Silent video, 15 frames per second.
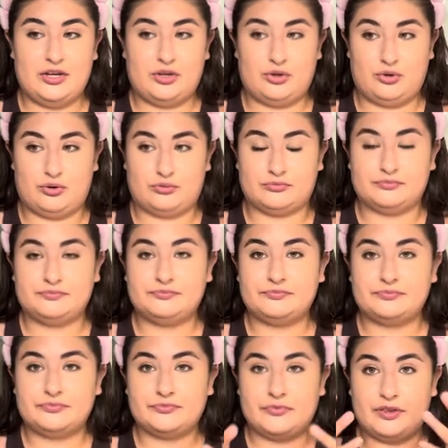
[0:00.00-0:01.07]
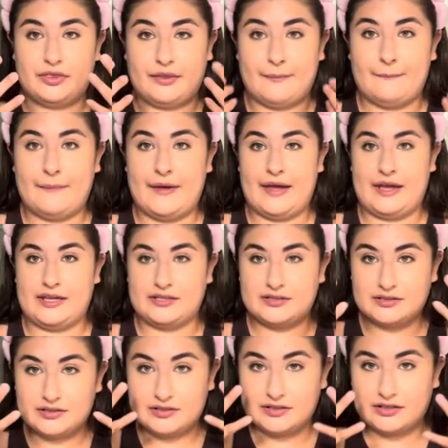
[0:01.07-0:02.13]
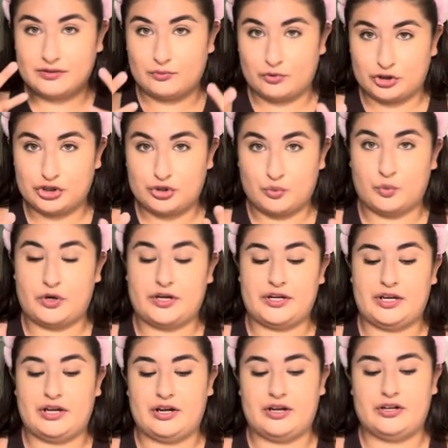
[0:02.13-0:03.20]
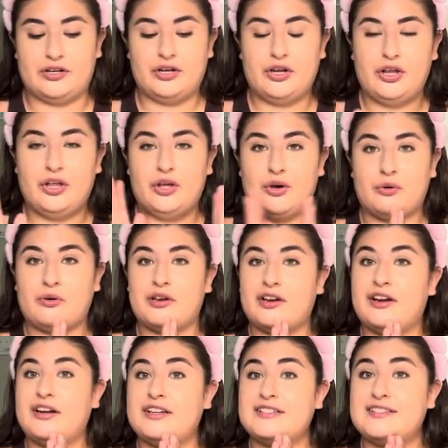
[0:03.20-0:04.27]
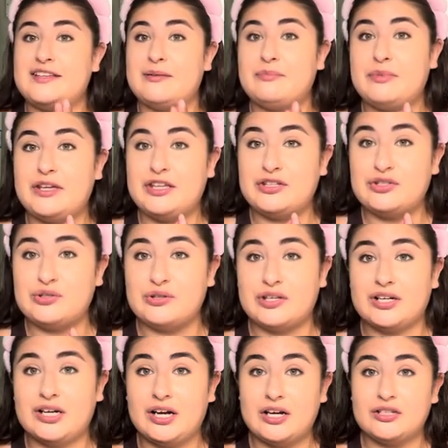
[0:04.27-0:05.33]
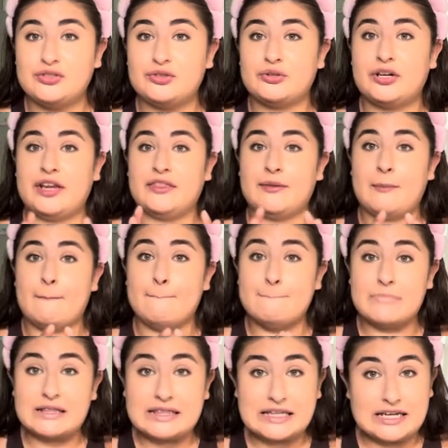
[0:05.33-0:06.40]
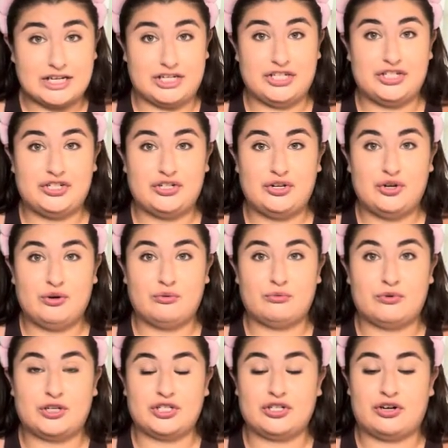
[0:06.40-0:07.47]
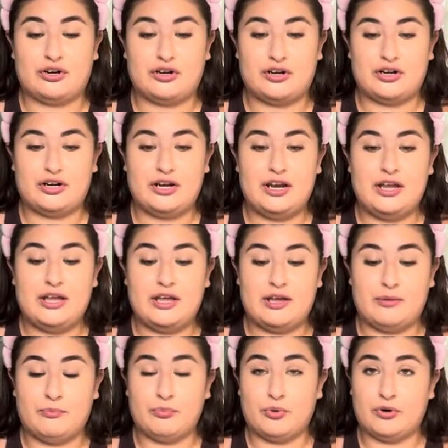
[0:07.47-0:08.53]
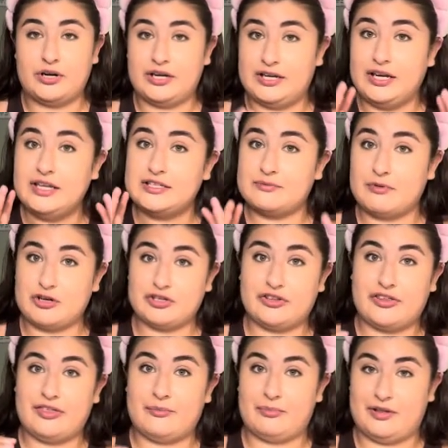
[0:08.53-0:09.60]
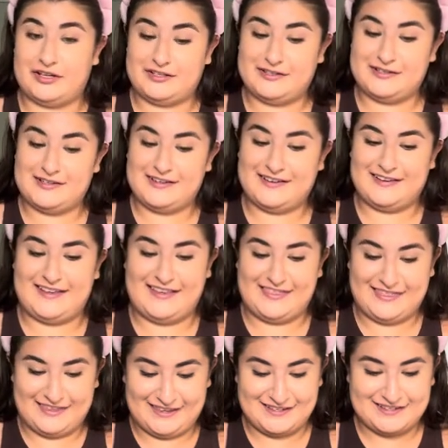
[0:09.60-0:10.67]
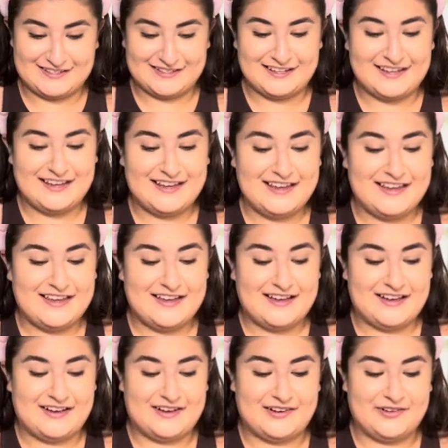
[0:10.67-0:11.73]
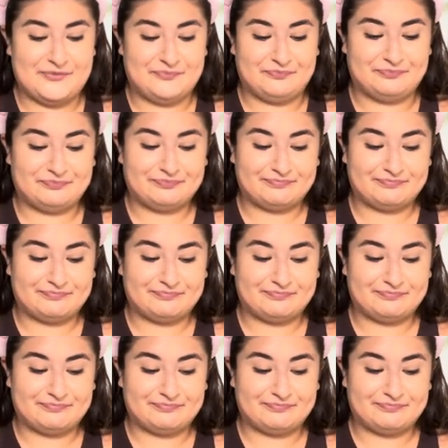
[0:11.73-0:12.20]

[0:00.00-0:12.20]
you know the base what you're working on we're gonna step into the contour and the blush which are important especially the blush in this um